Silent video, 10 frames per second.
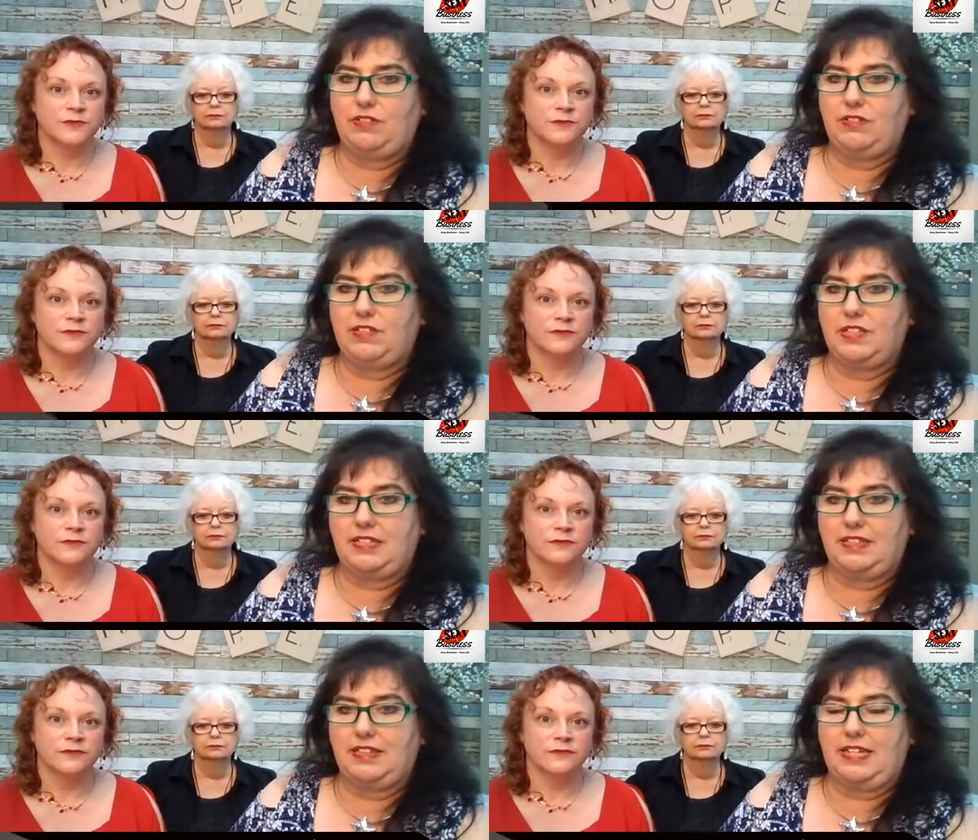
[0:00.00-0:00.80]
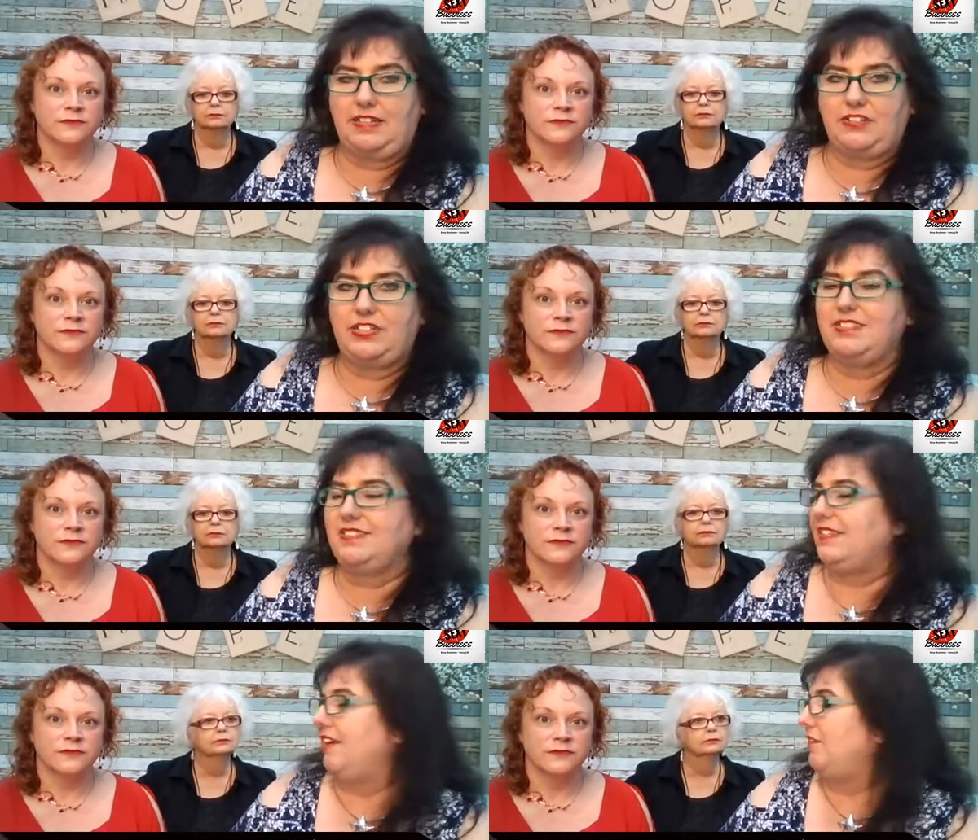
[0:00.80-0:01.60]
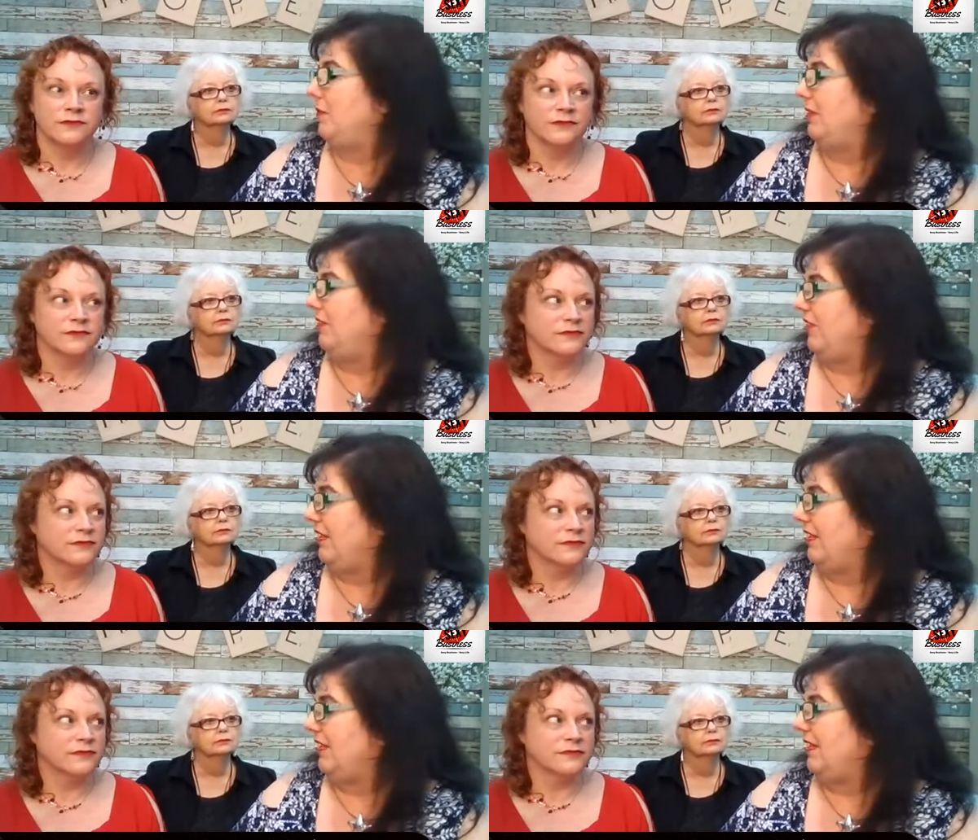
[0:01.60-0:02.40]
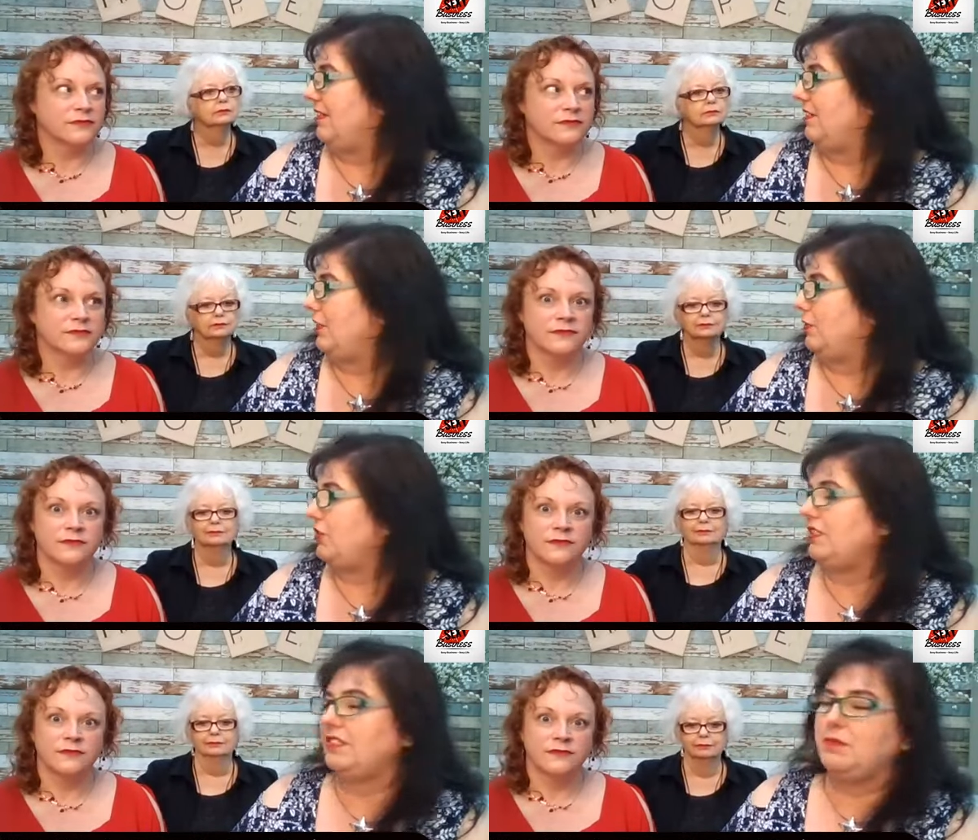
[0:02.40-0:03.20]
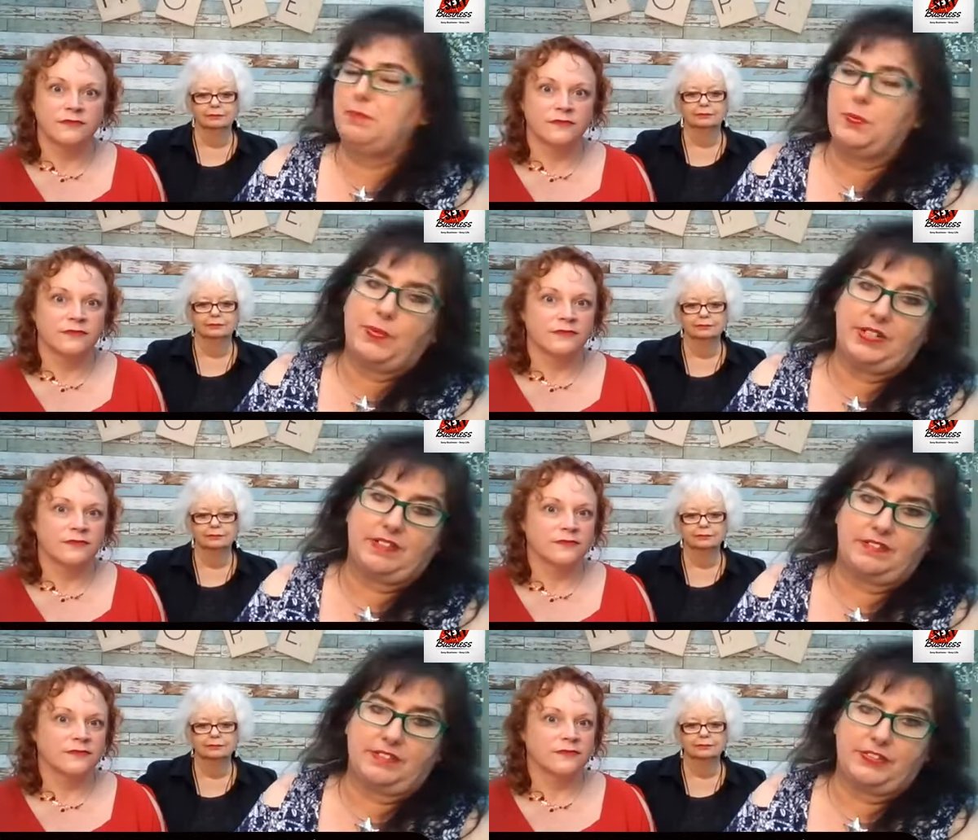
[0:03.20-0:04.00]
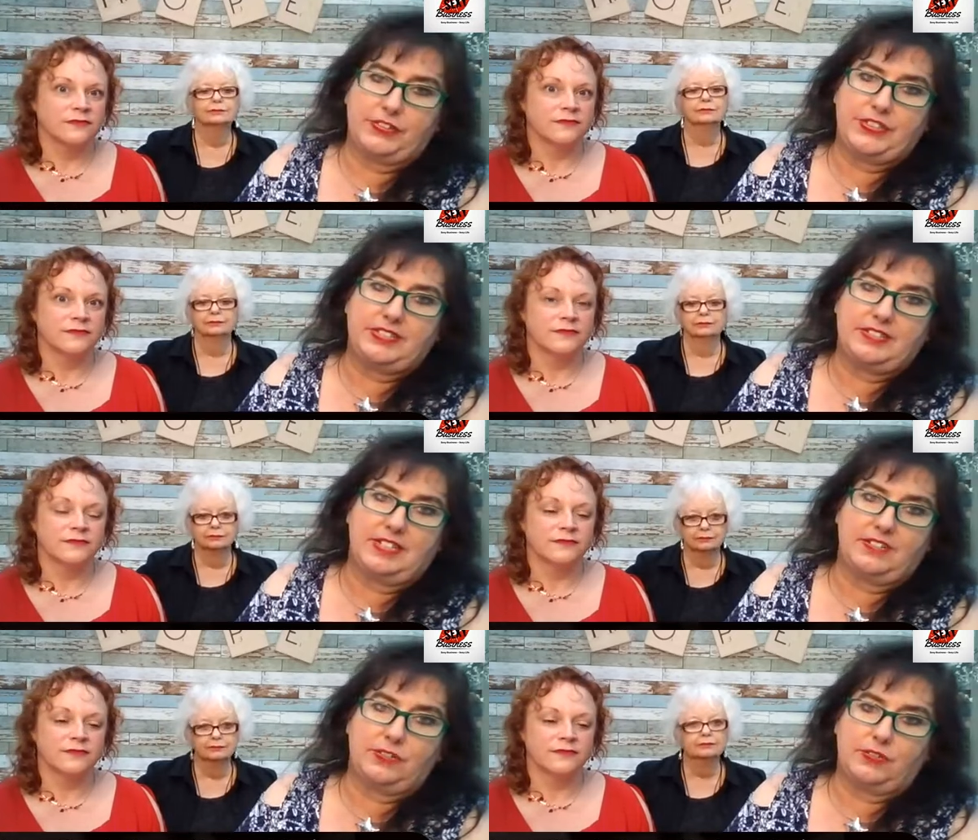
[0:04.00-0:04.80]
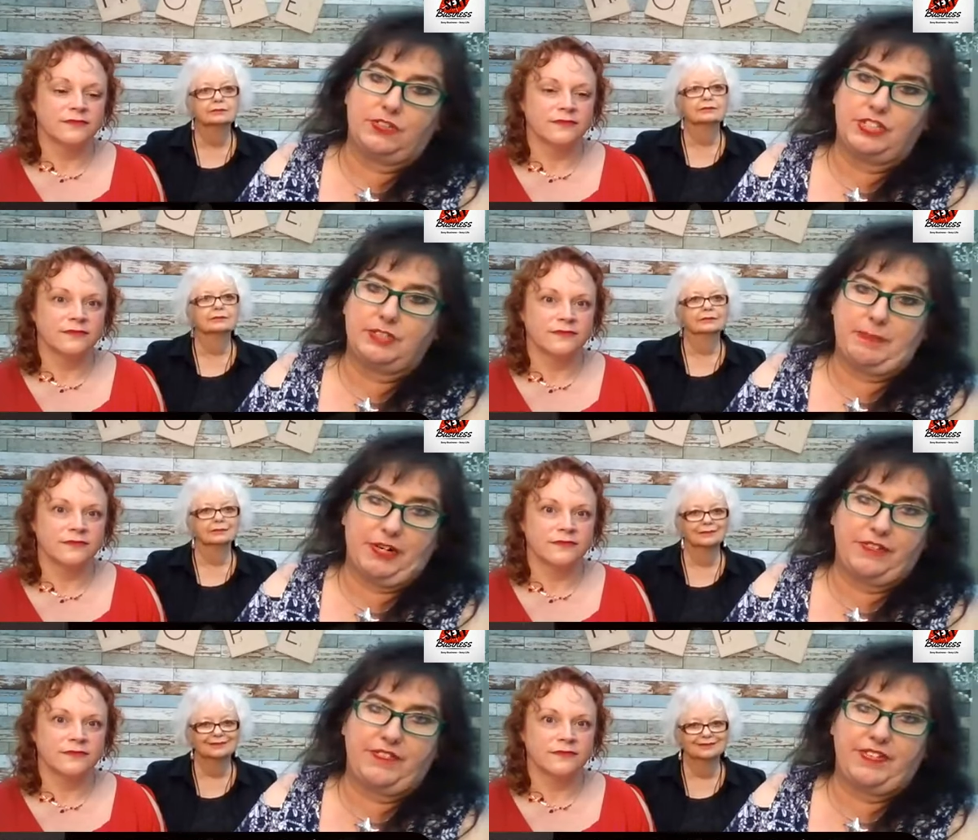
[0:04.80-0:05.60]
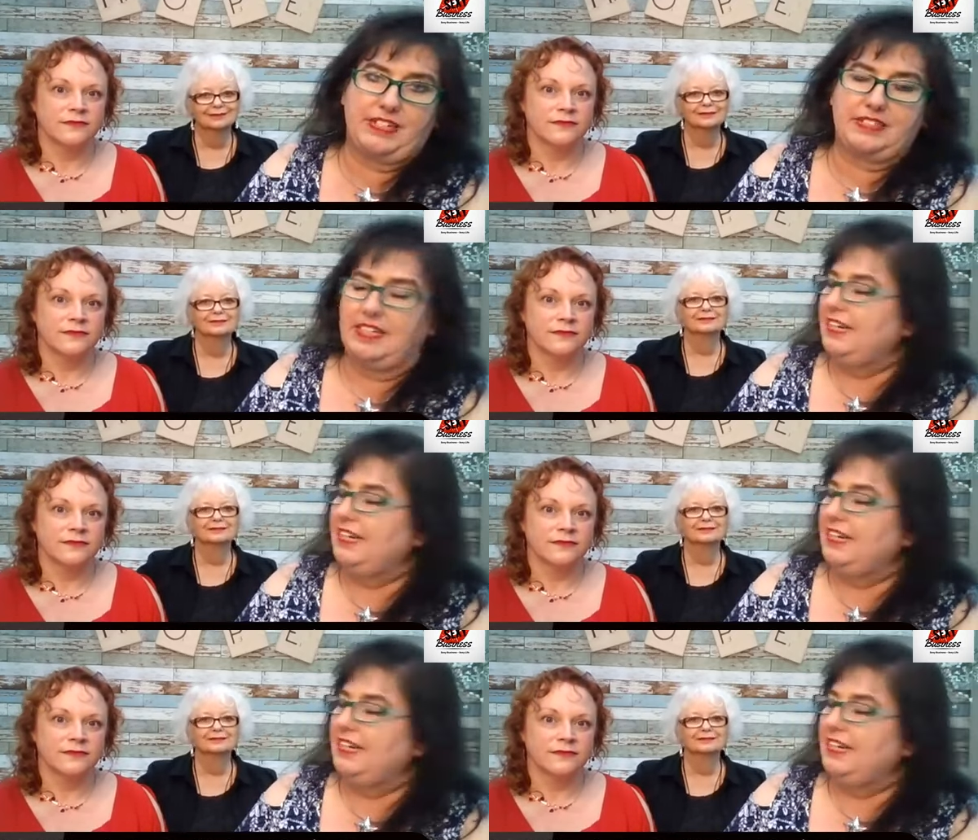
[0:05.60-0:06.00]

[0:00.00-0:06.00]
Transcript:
Speaker 1: you look and think she's never been through anything, you know, she's spoiled or she's this or she's perfect.